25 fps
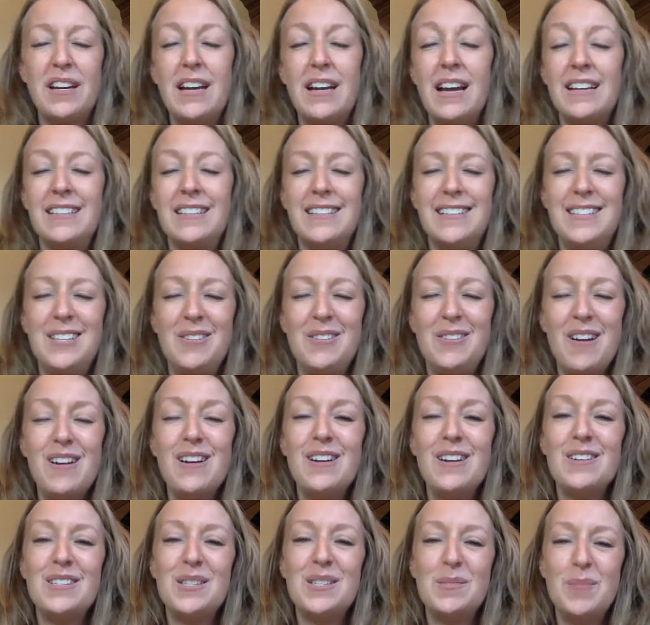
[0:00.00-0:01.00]
connected to our
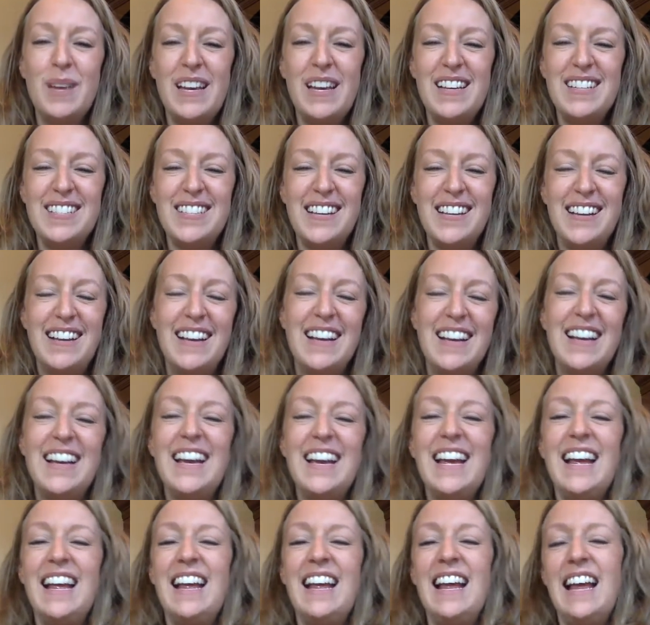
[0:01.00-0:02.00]
heart space.
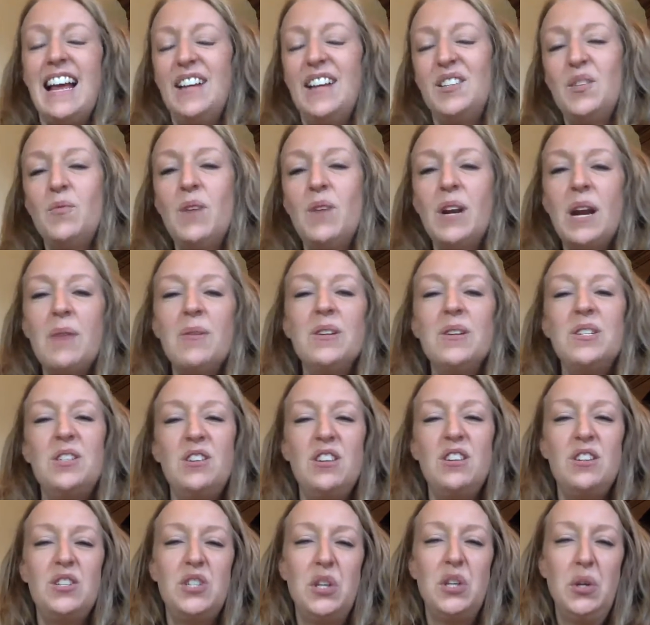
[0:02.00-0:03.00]
So what I want
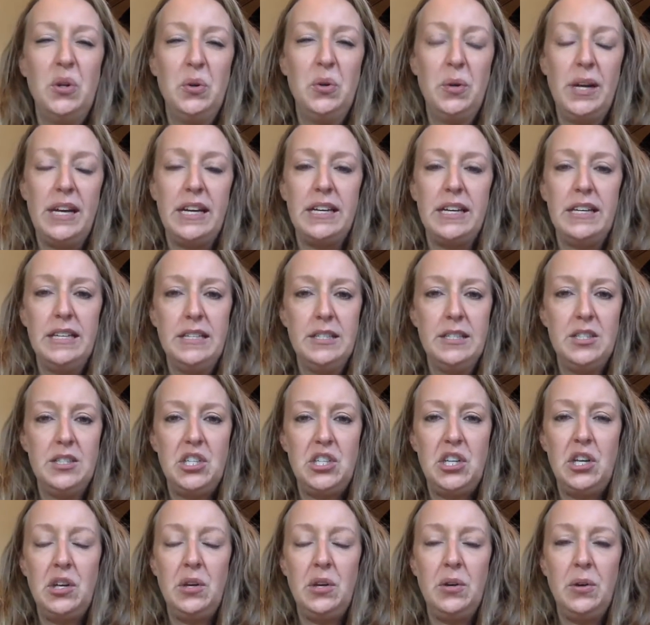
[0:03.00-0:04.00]
you to do is
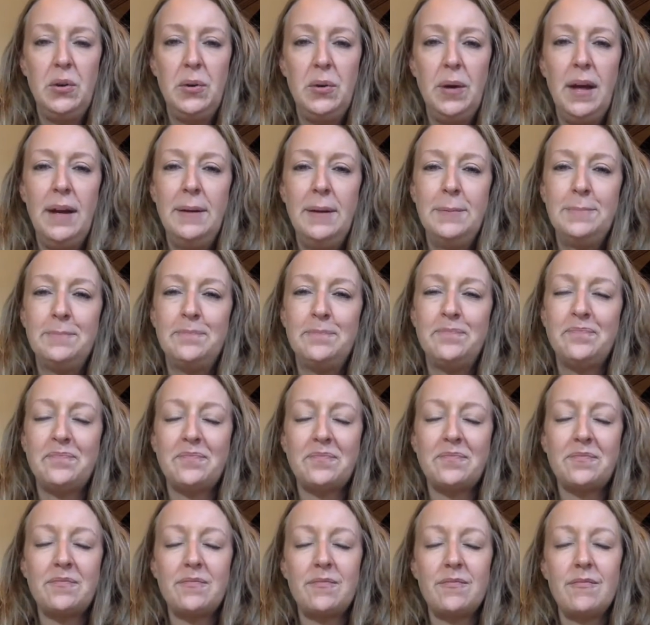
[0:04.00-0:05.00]
to
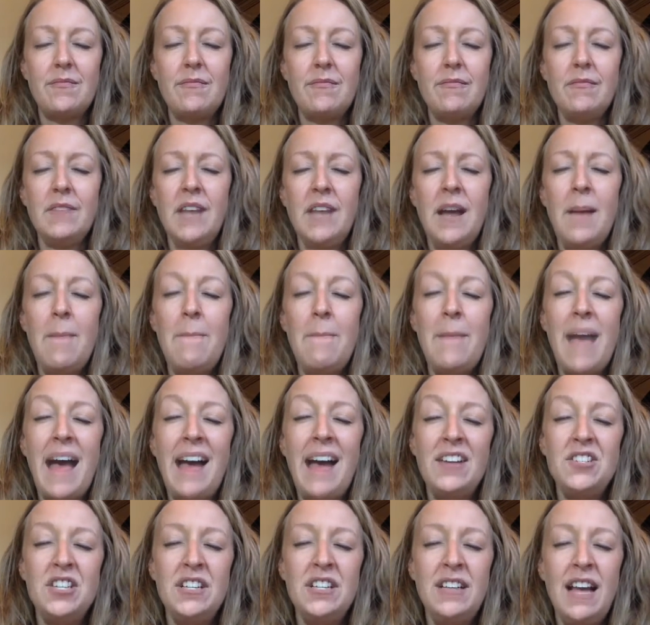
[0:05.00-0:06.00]

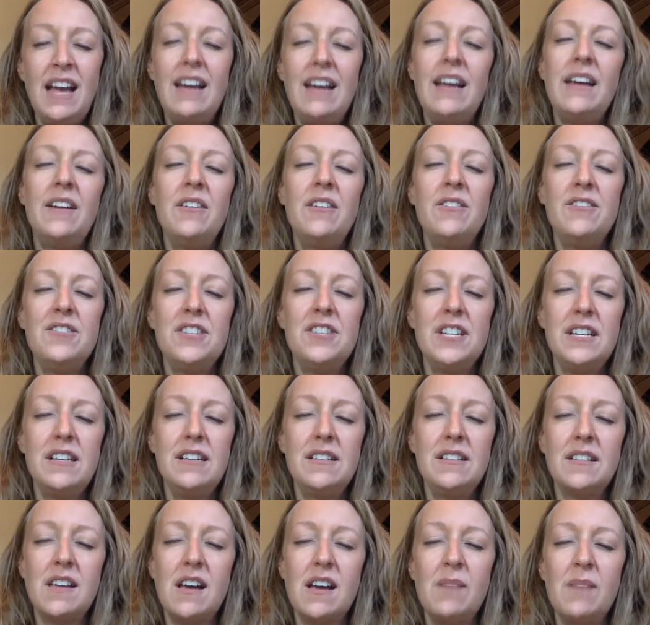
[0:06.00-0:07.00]
imagine that energy
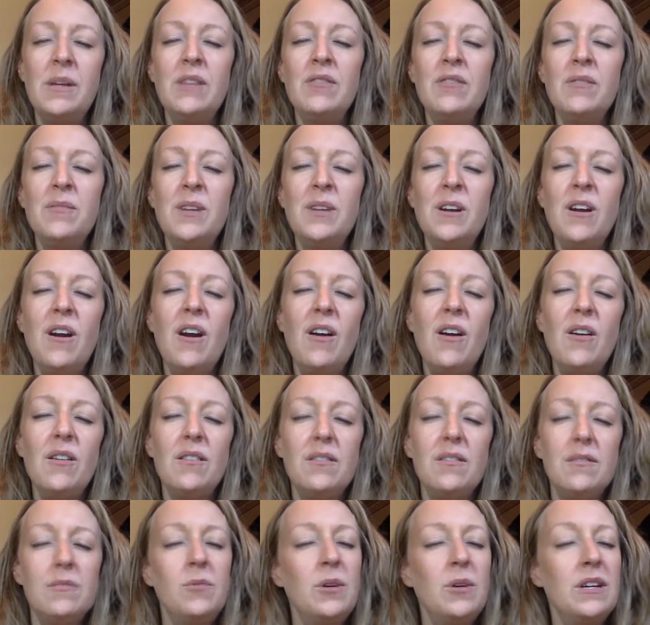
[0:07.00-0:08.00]
that's coming from your heart.
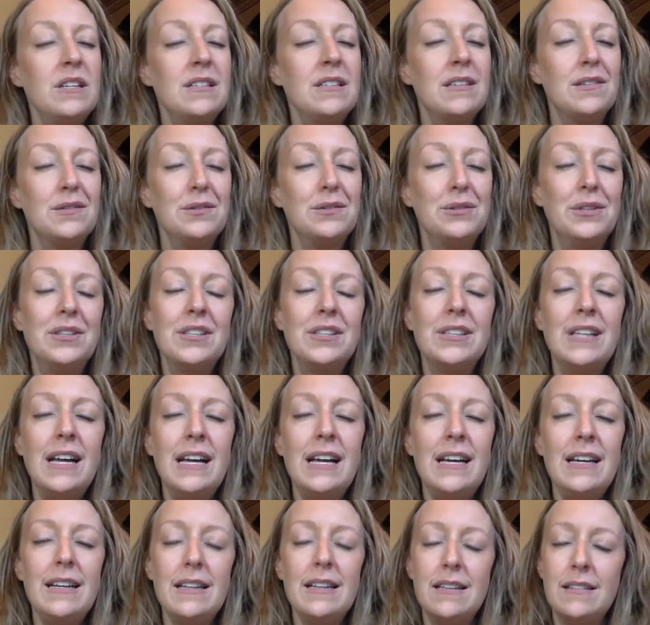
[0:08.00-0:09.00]
What does it look
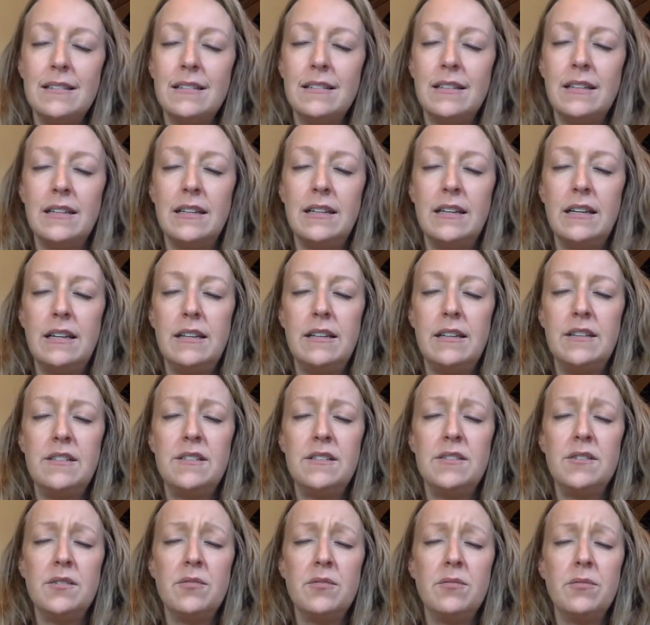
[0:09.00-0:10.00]
like? This
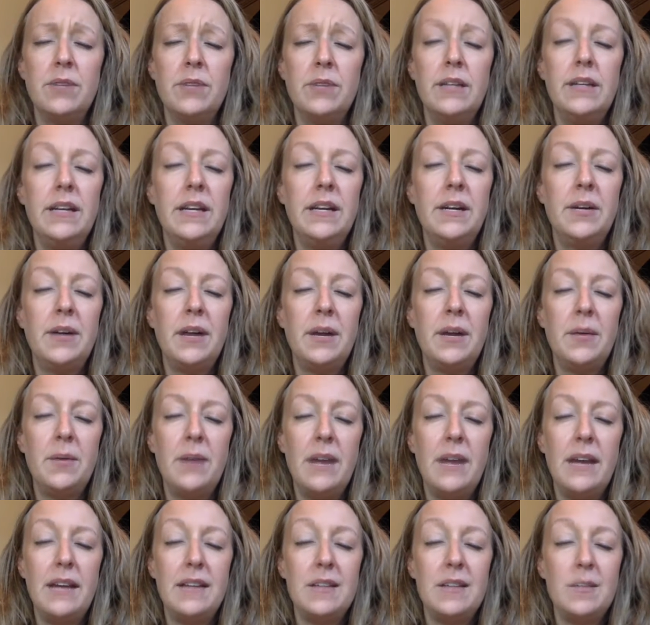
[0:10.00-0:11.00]
is a really great
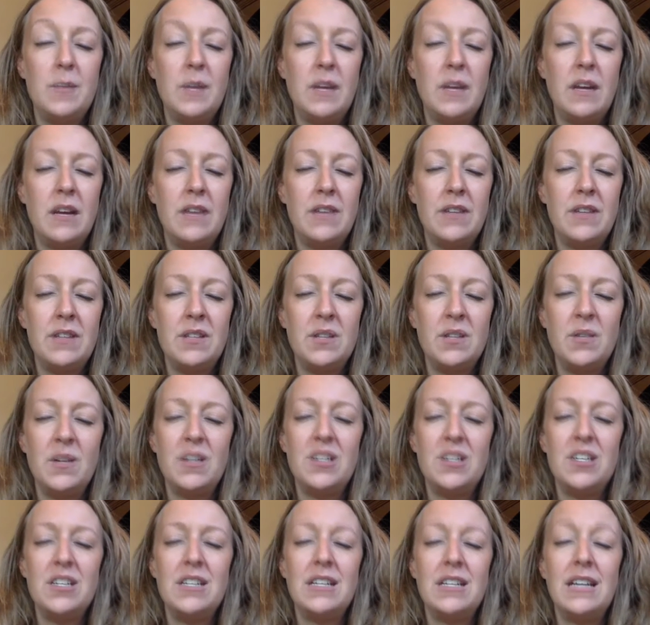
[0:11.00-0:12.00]
way, speaking of
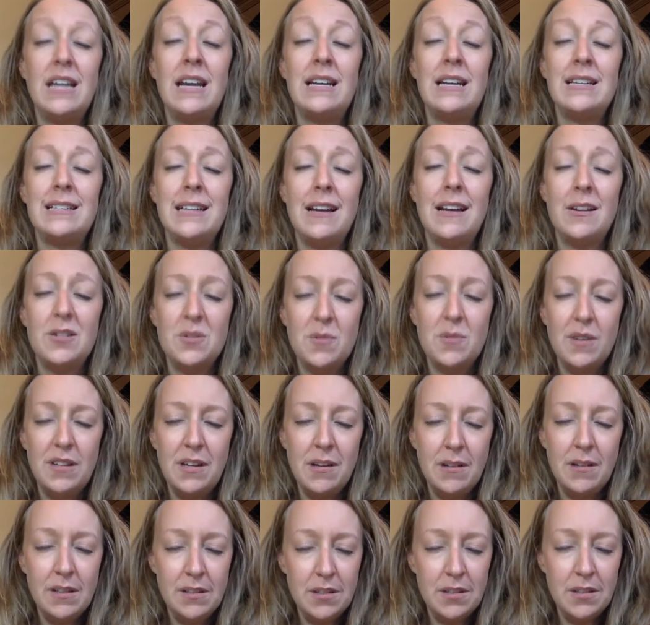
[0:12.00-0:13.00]
intuition, to get in touch with
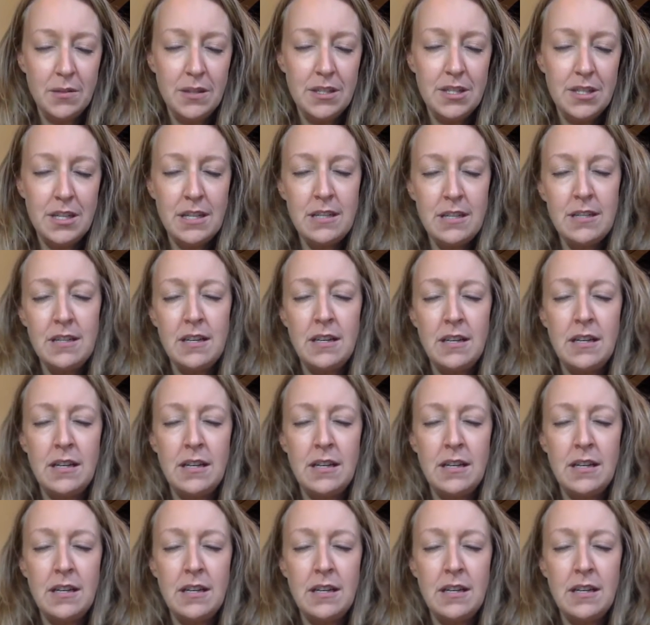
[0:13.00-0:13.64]
your intuition.